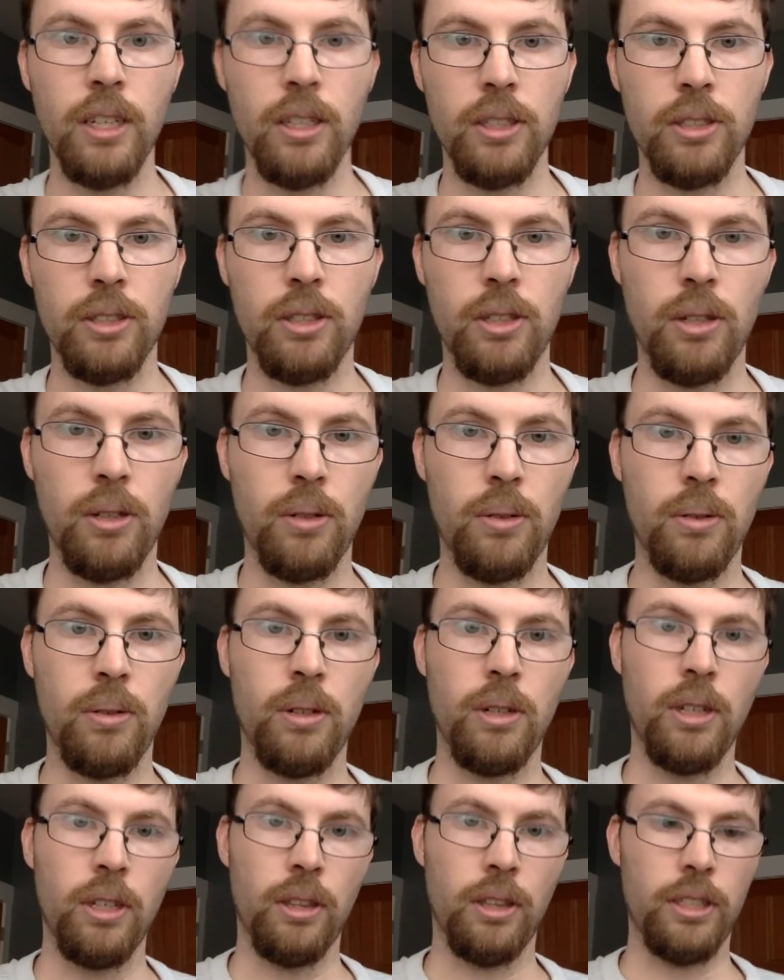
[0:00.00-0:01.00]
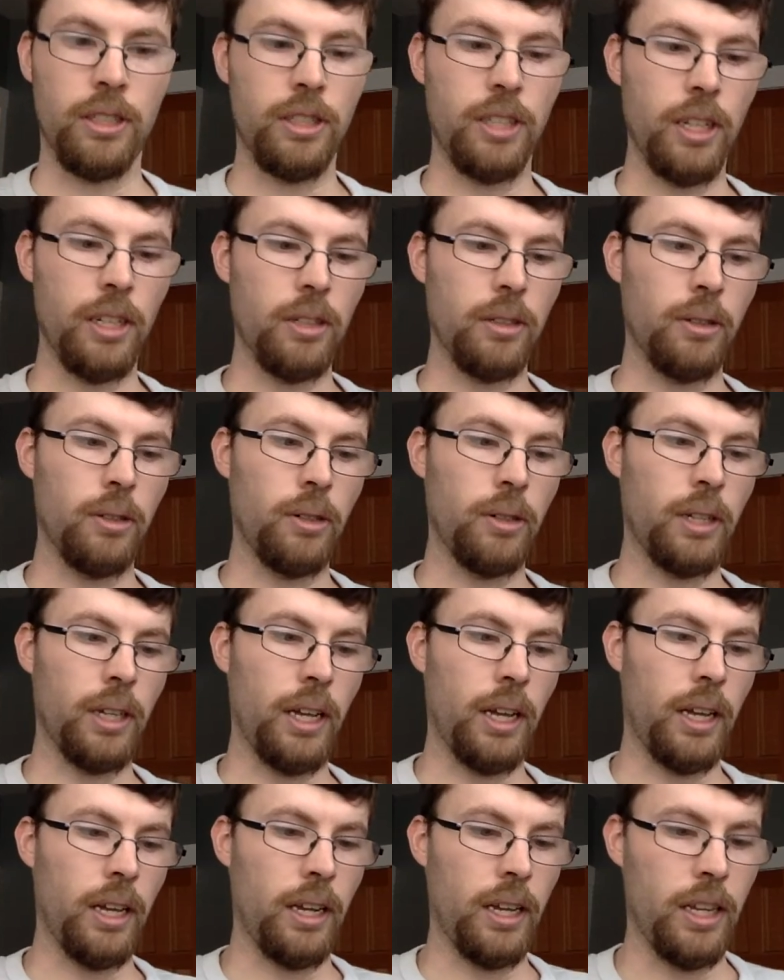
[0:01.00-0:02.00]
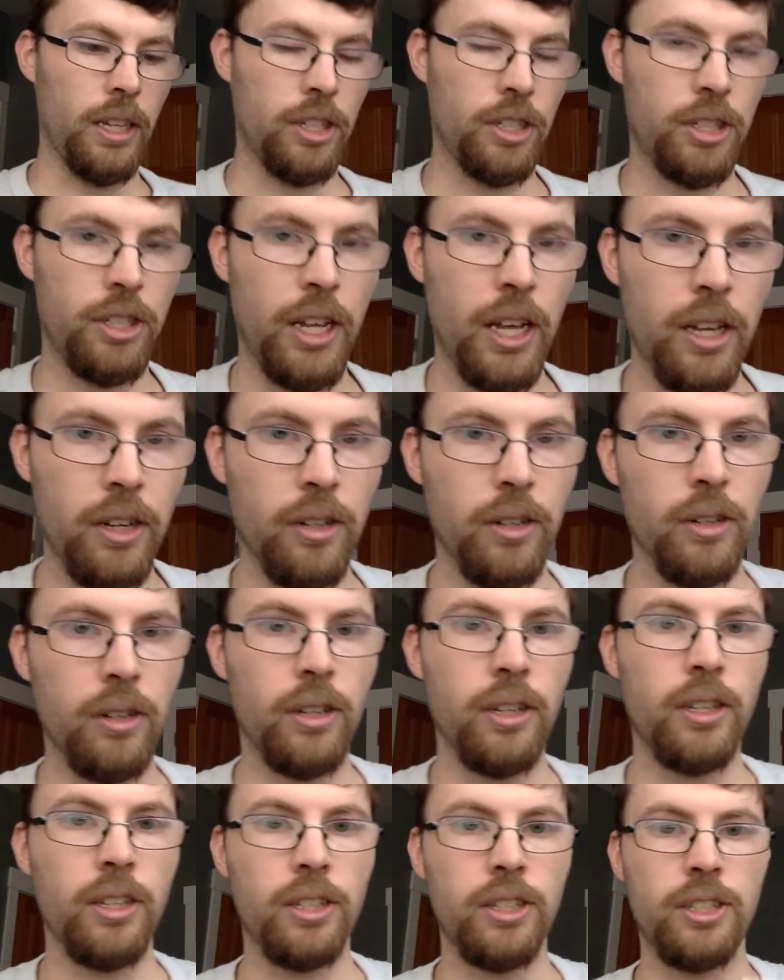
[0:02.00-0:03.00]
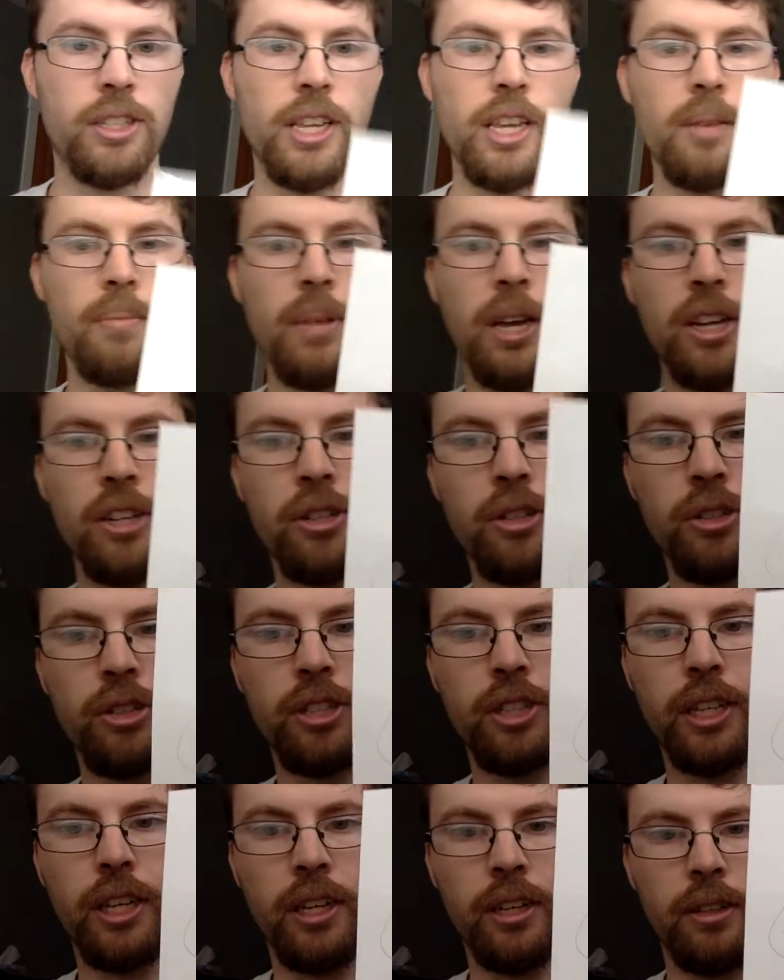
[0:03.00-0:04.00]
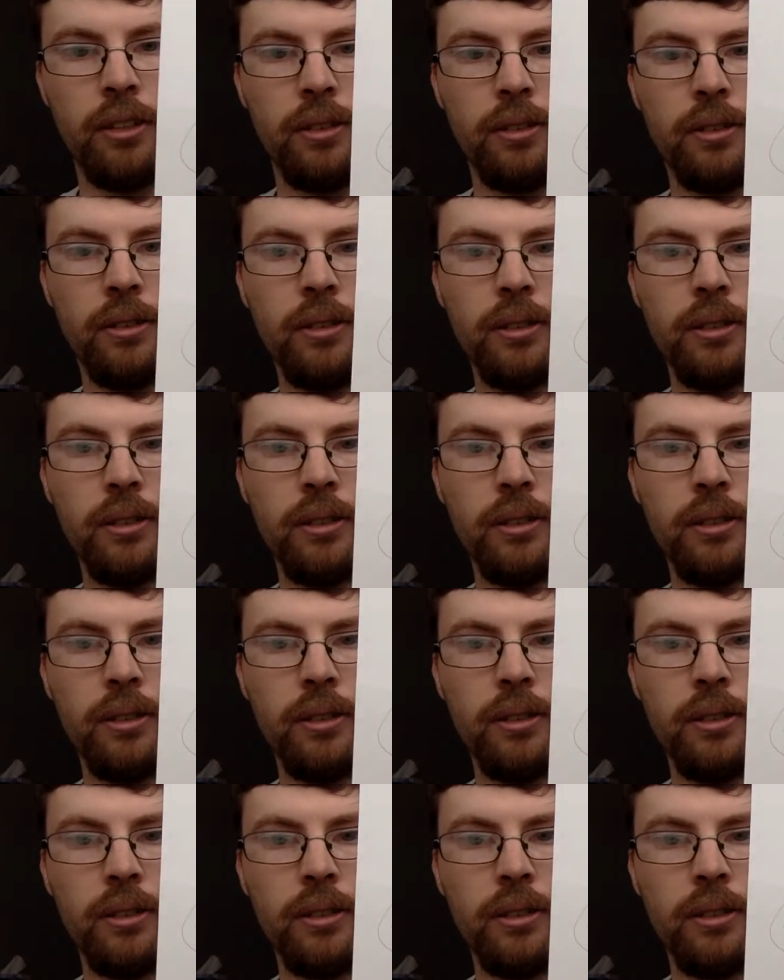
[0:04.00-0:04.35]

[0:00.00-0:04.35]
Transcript: So let's take a look at a standard C major scale.